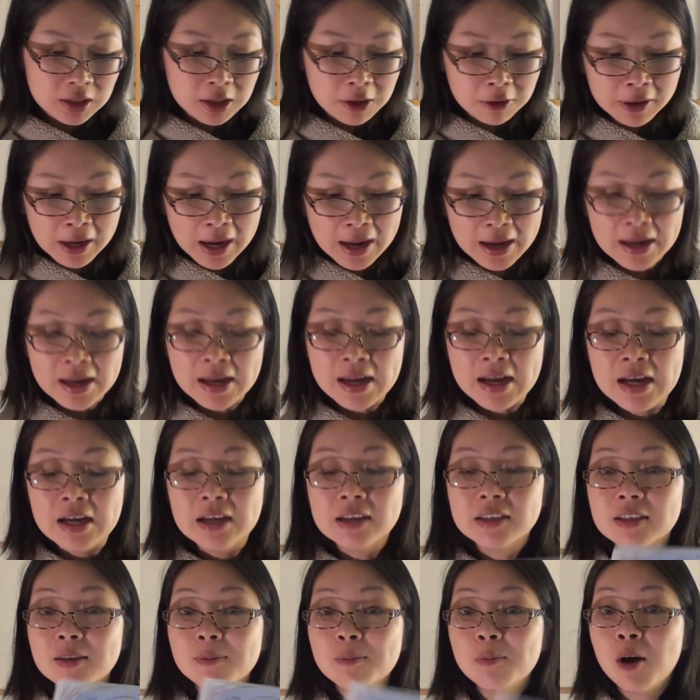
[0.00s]
Okay,
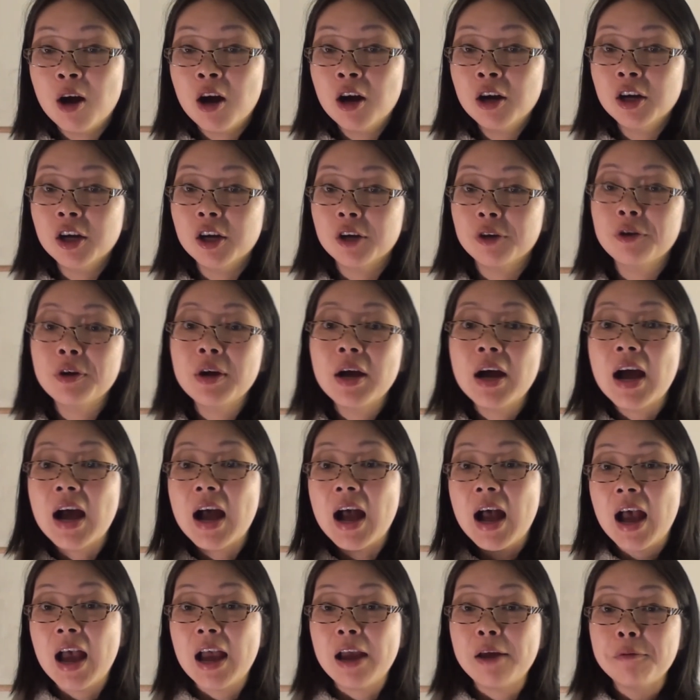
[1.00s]
tomorrow
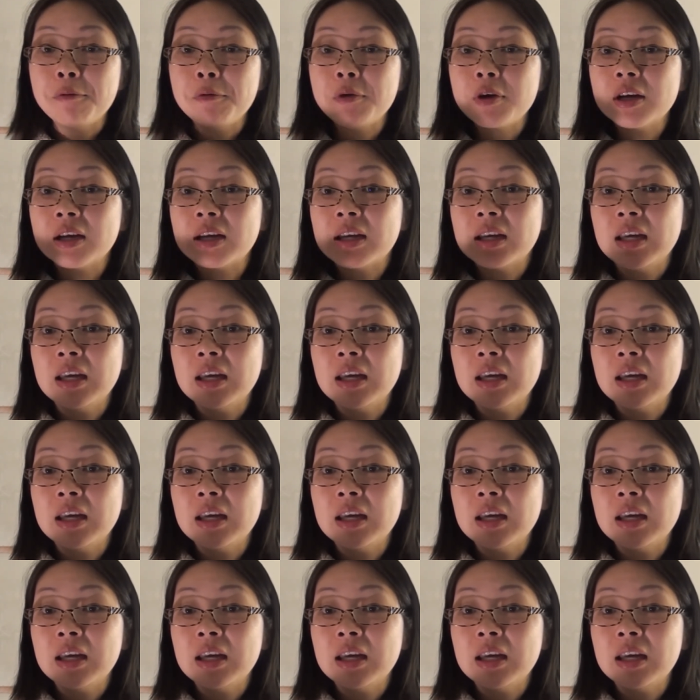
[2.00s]
I will